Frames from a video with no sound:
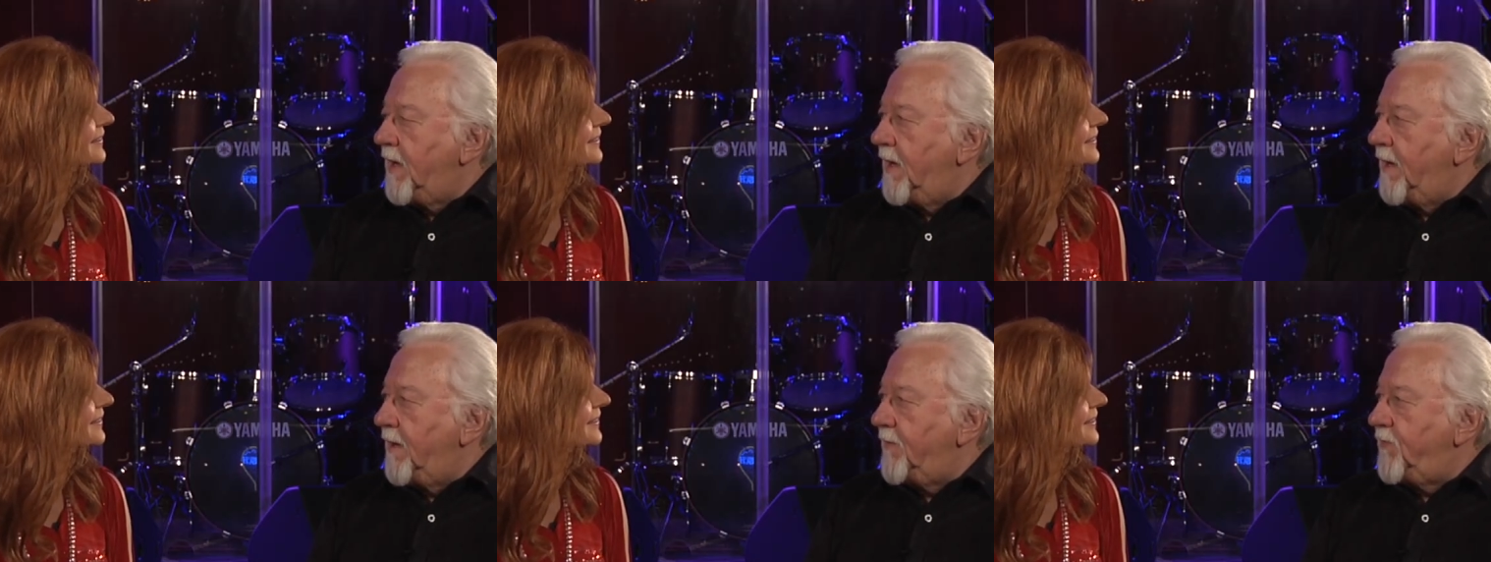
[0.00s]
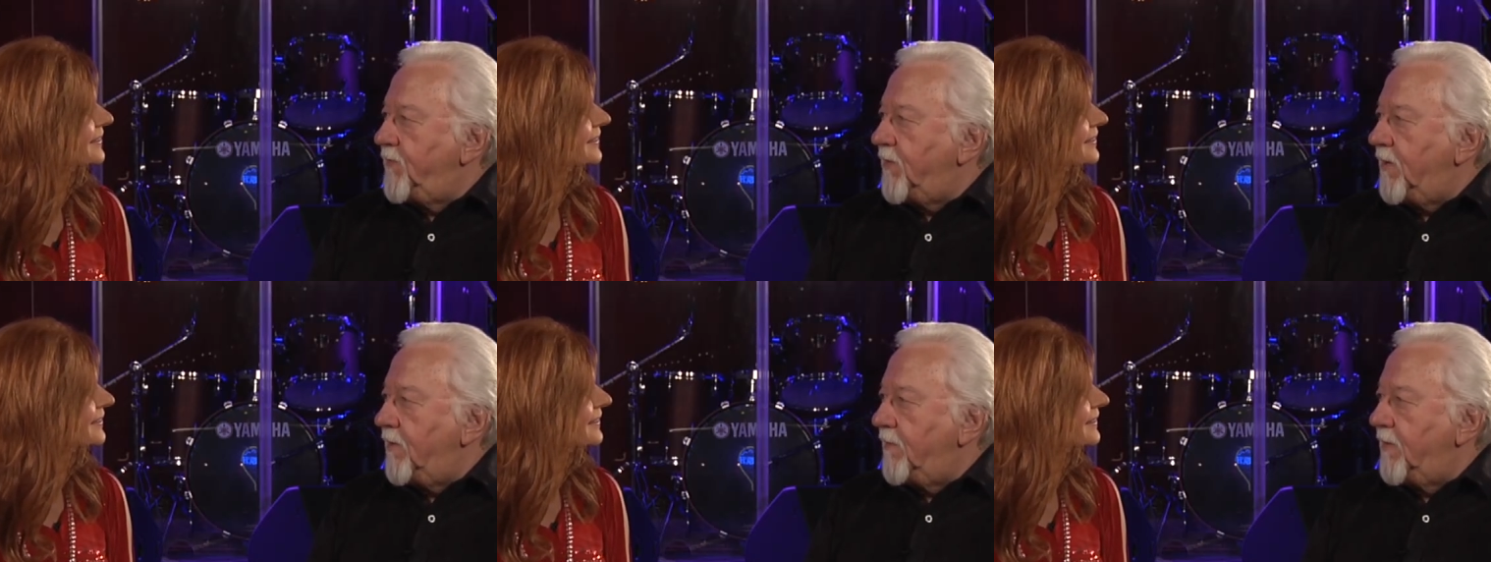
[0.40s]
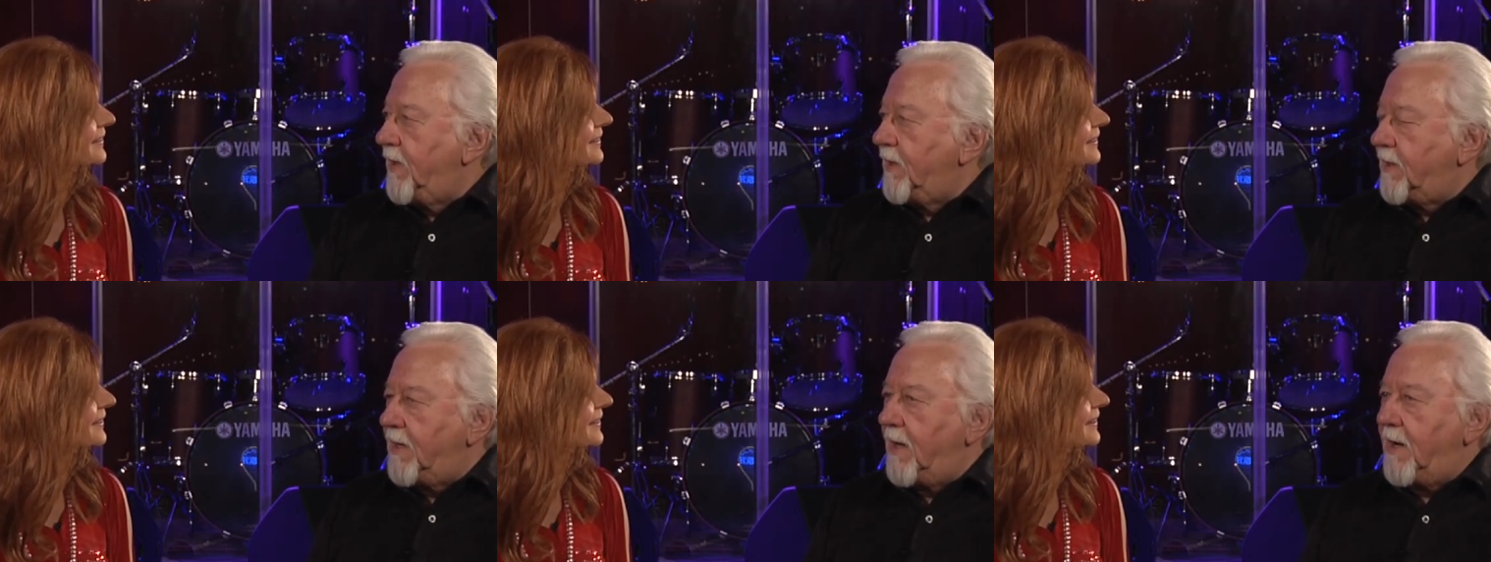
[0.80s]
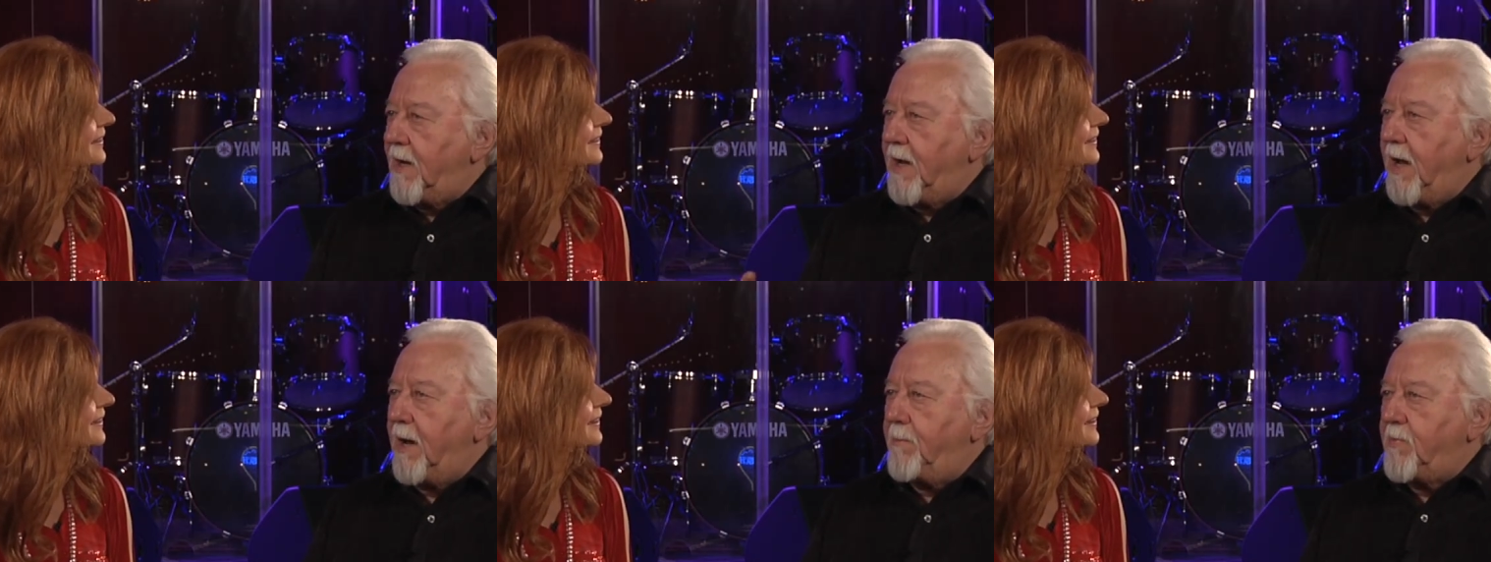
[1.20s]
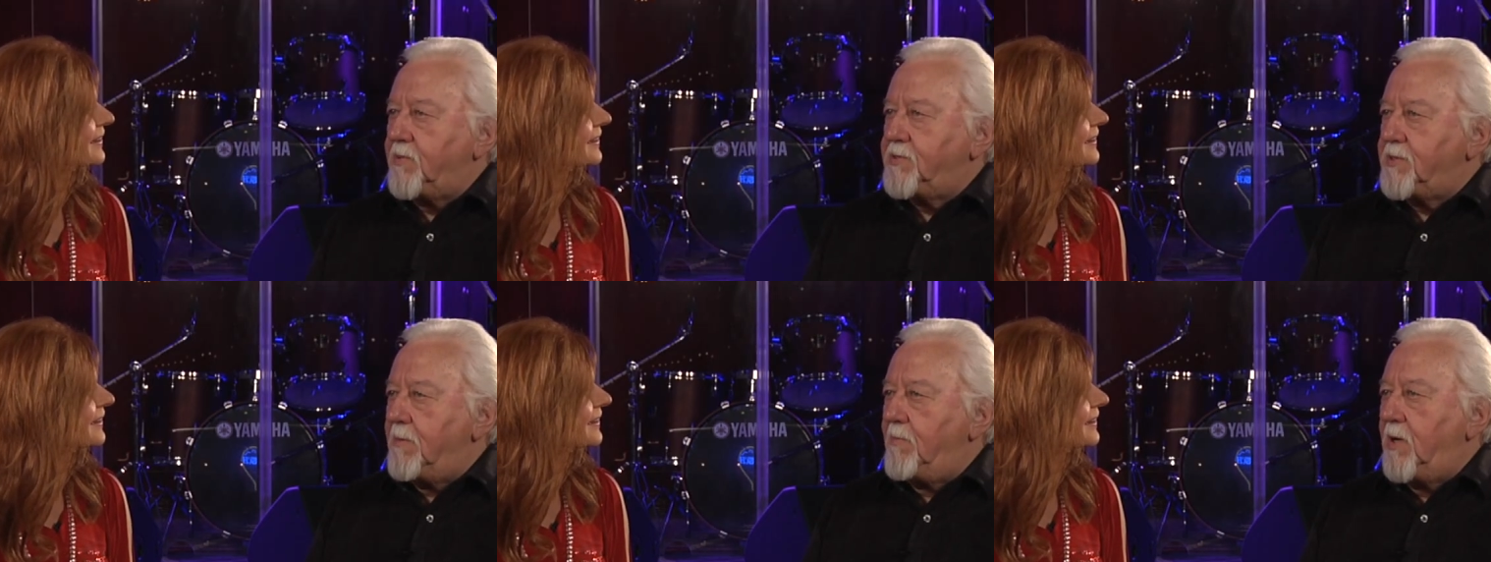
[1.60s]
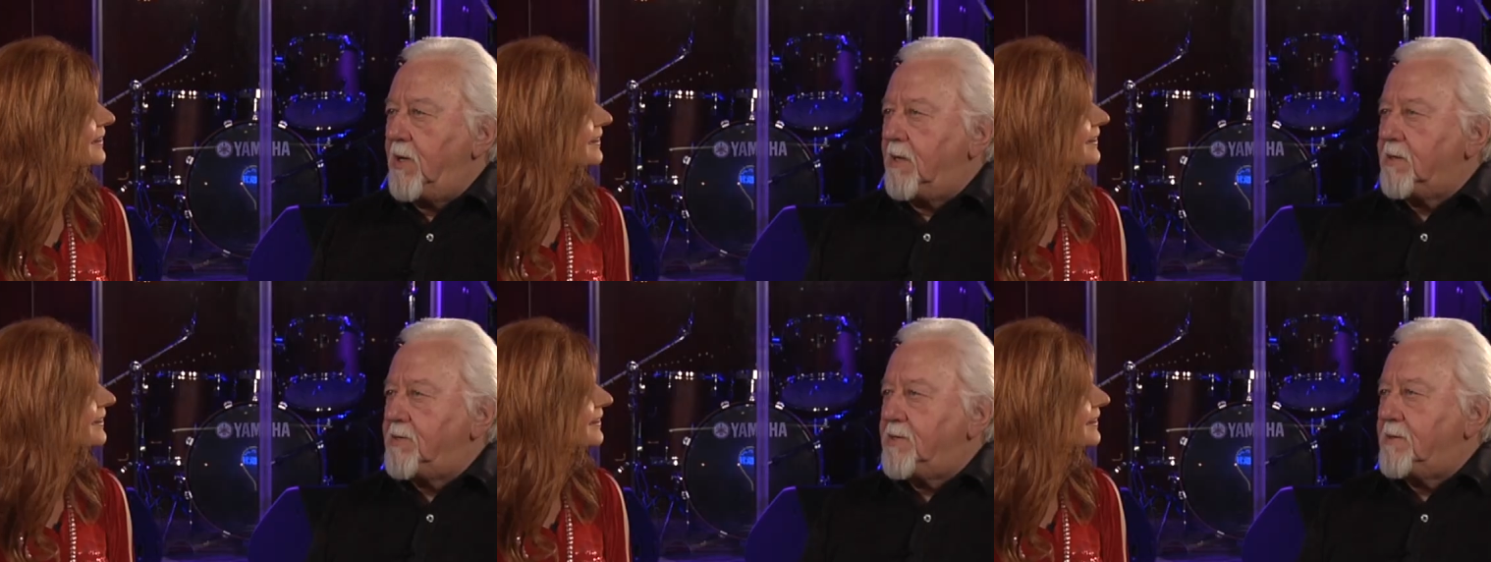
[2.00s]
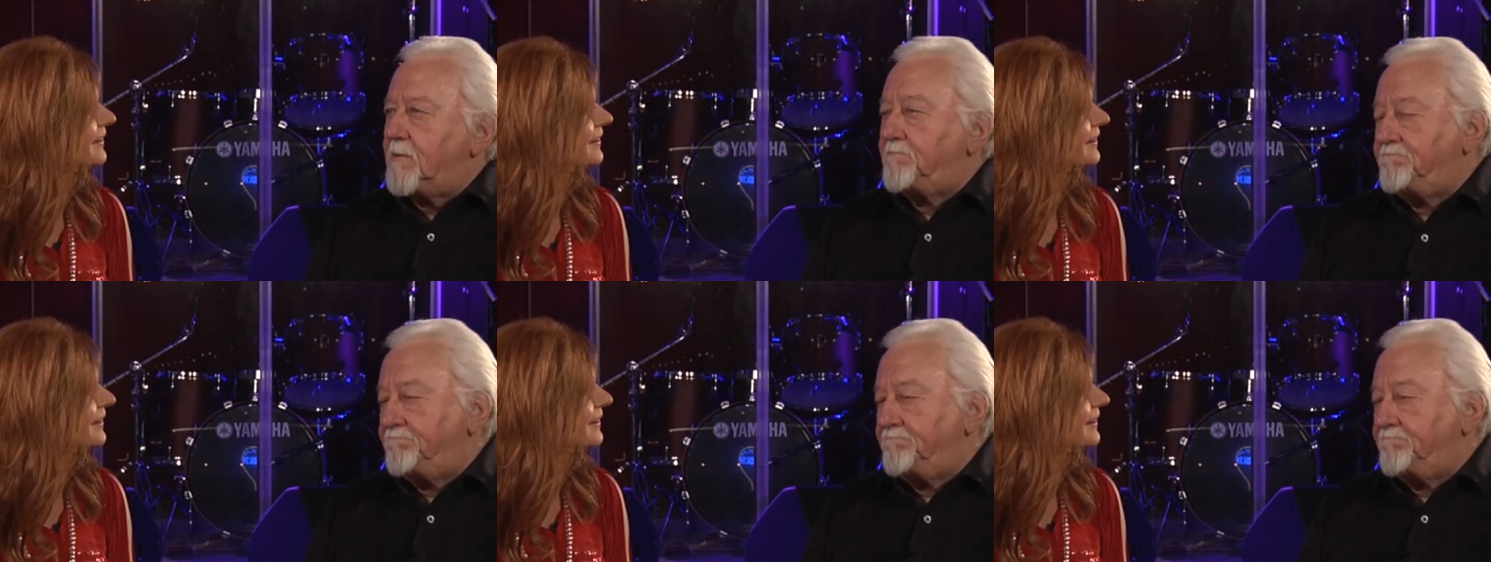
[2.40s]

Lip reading: And so it kind of happens amongst